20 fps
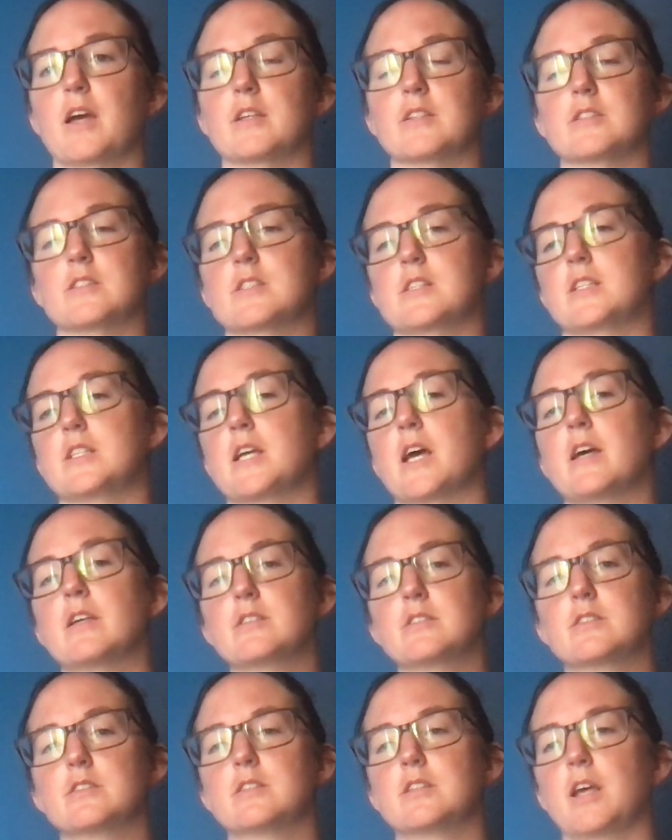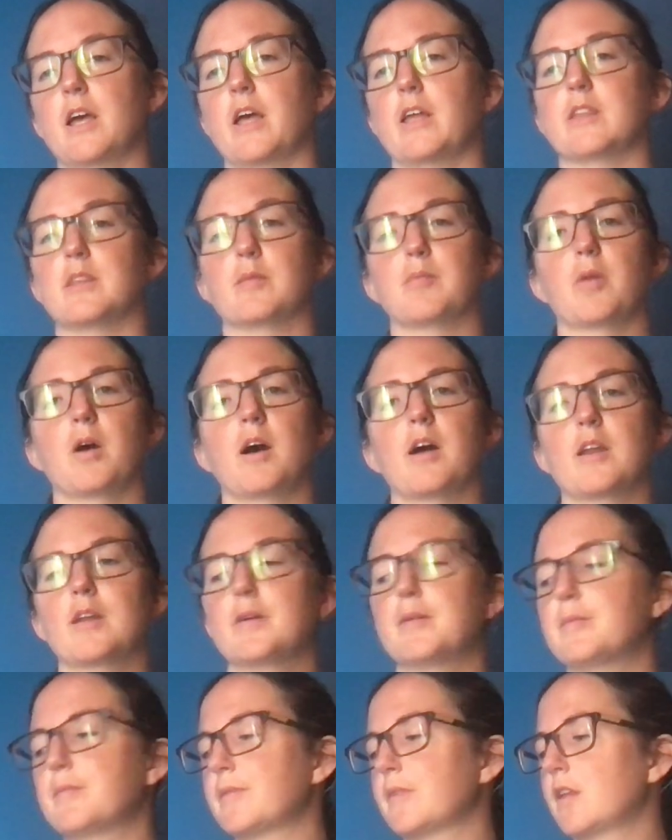as the test at the
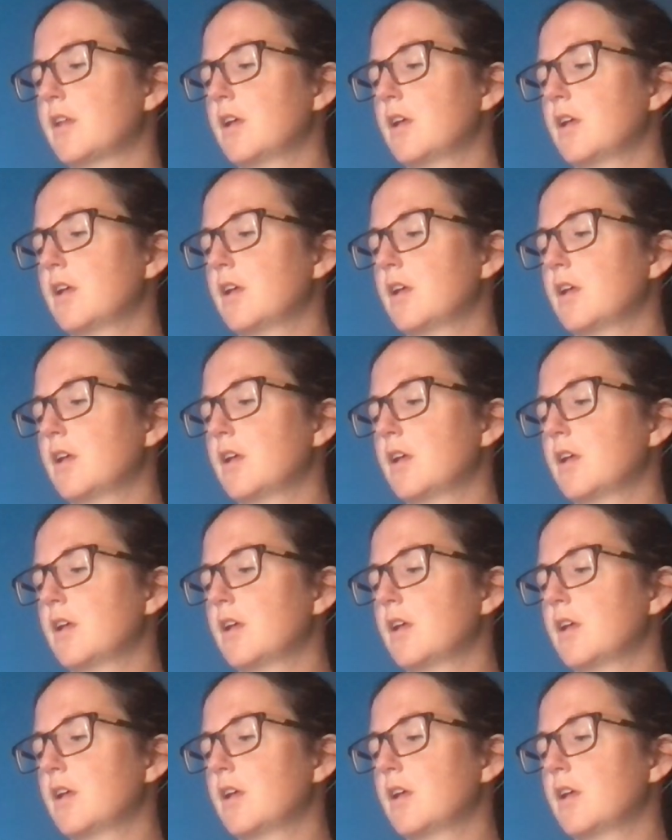bottom